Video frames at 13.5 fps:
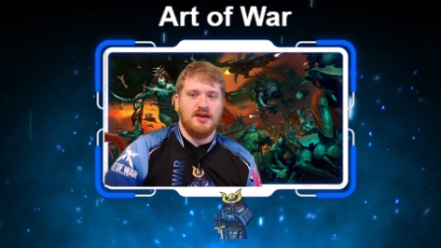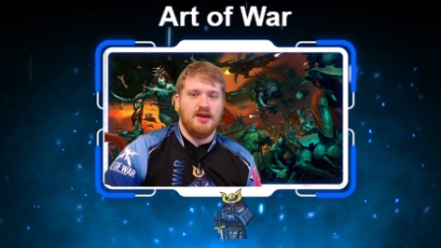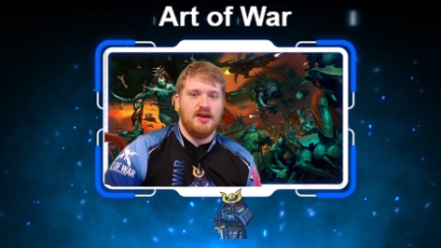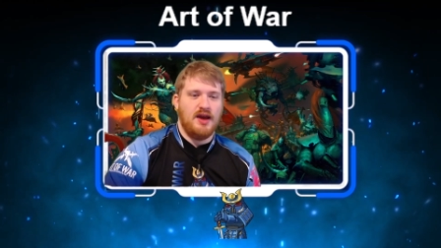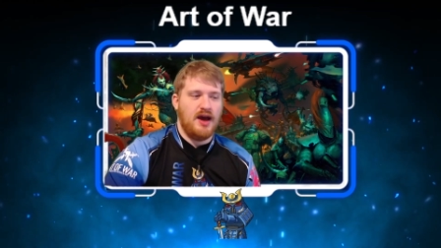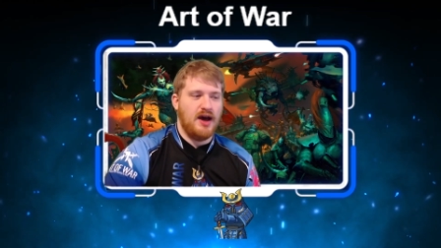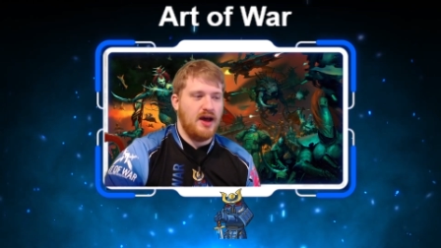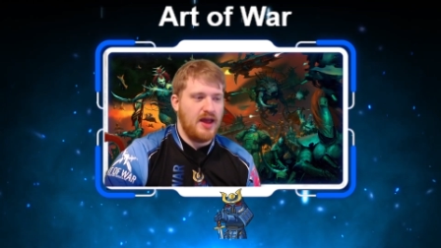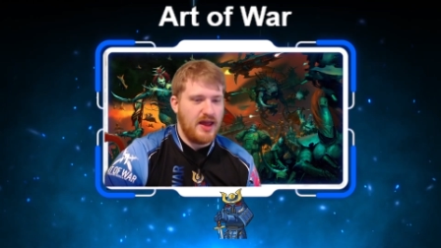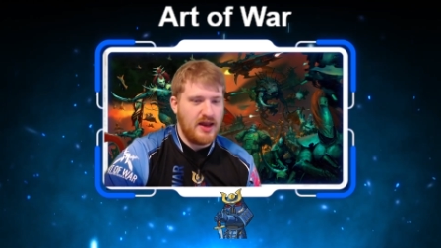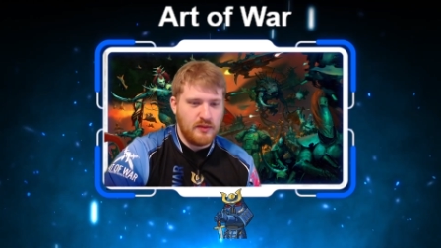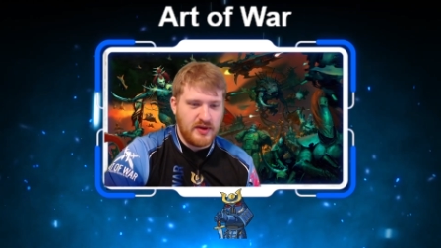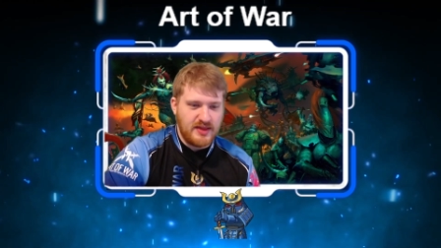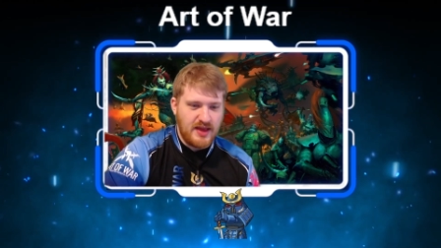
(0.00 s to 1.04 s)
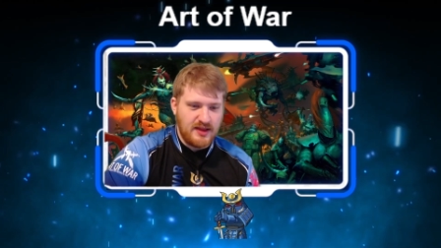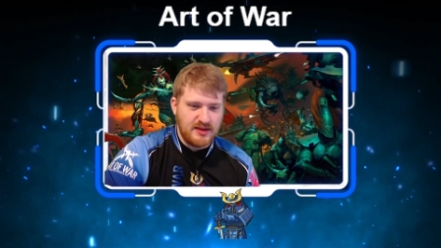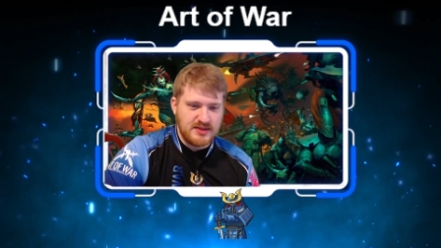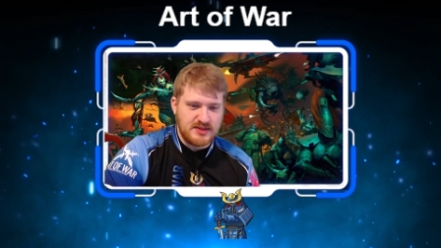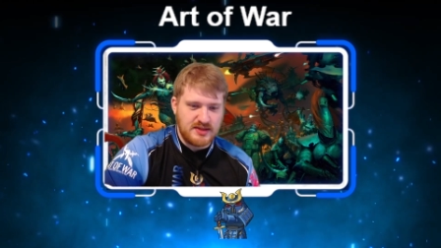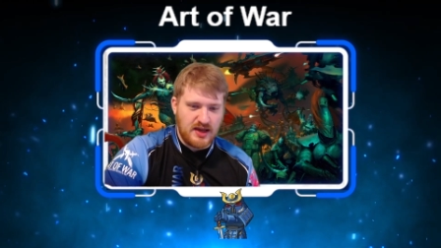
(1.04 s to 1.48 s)
Uh, anyway, that
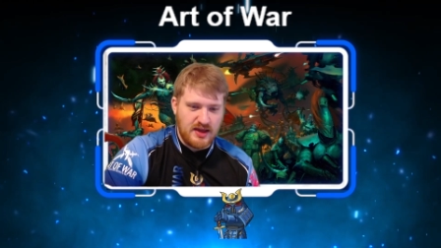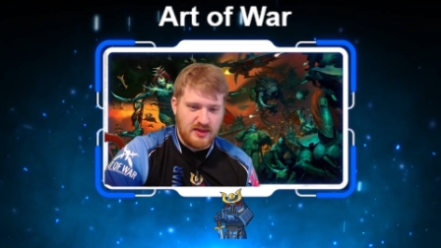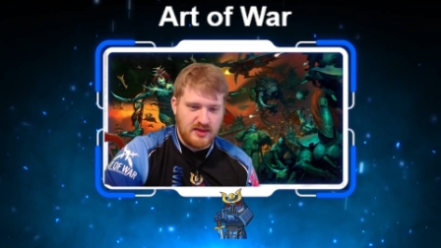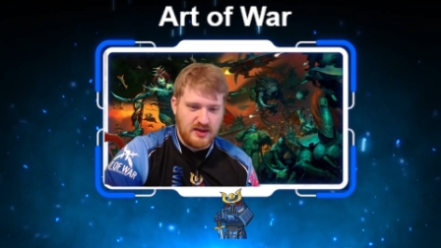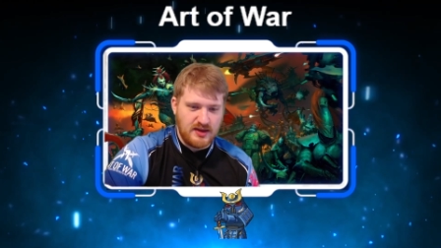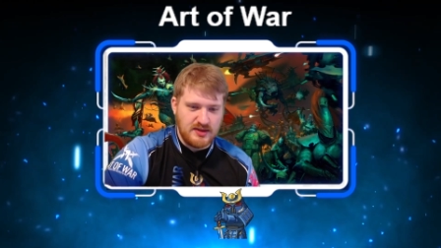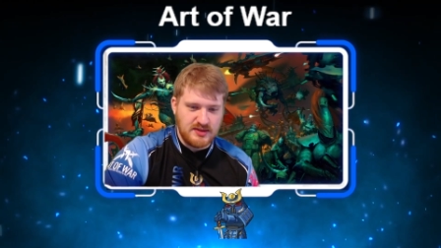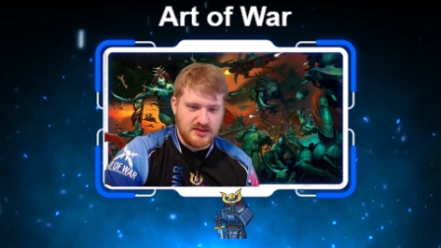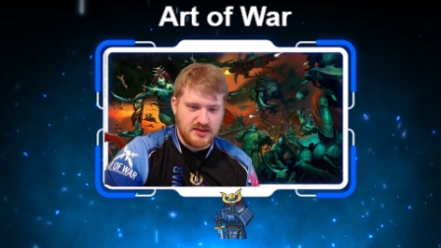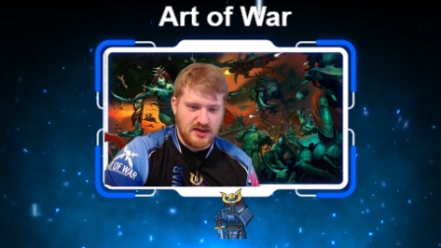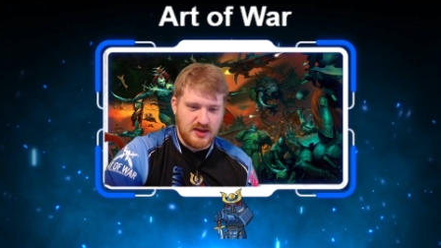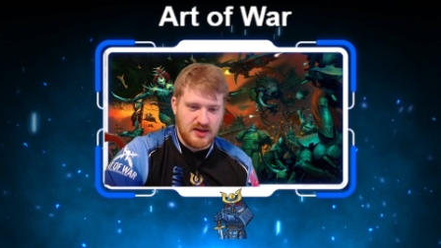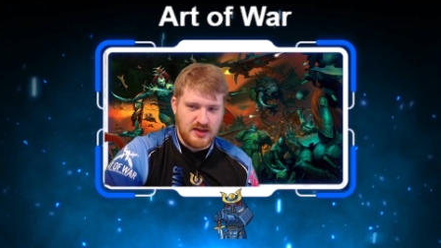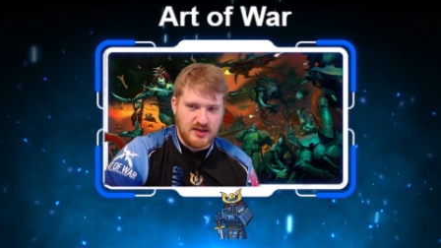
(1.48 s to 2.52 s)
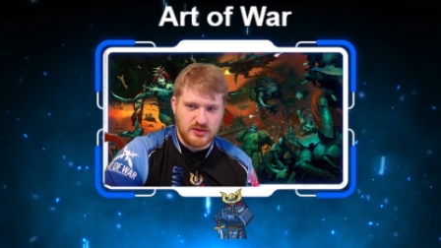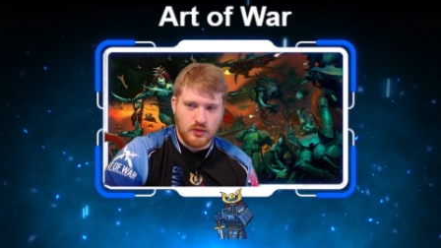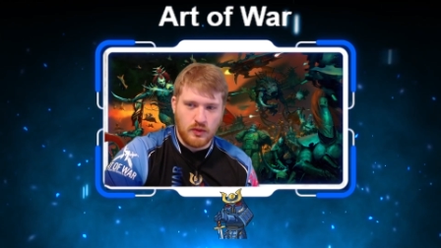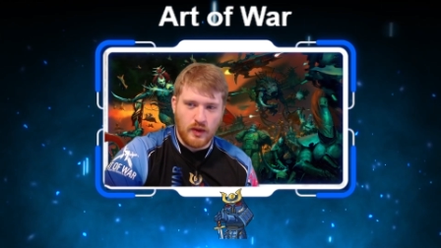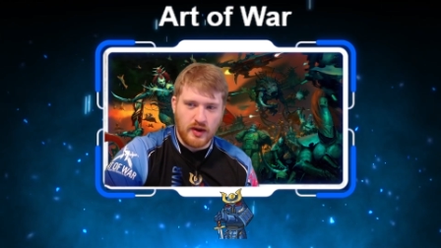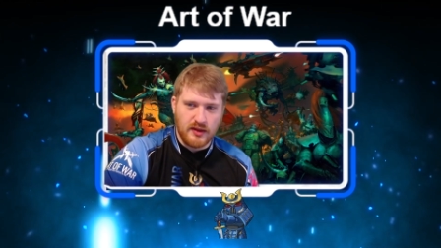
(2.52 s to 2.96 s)
list I think is, uh, is
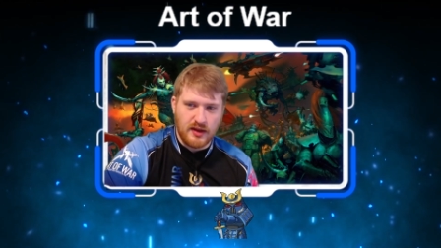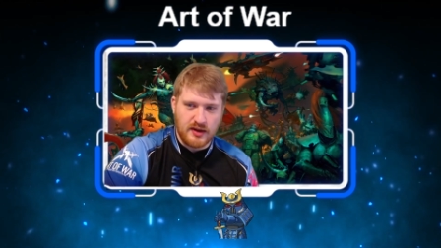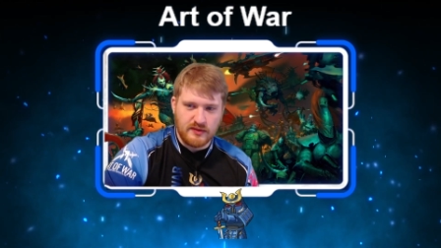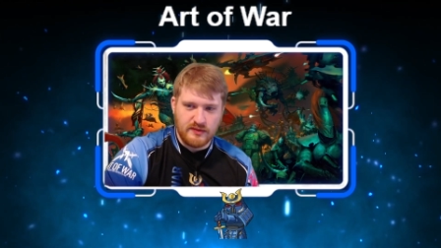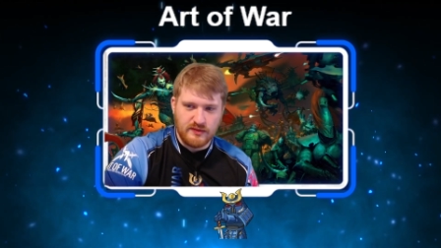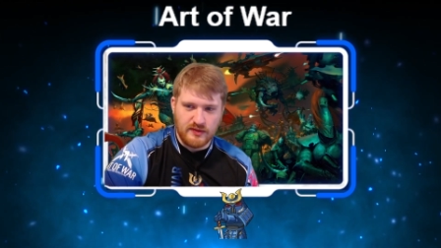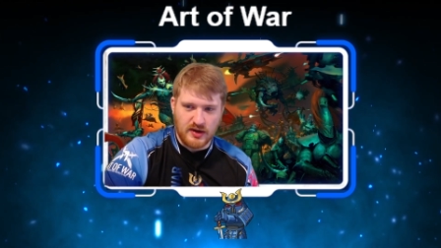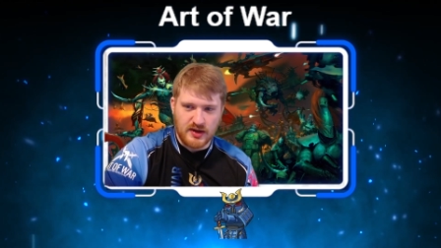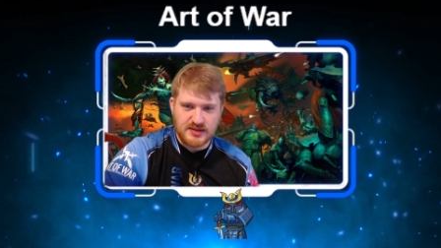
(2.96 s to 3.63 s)
quite a lot of fun.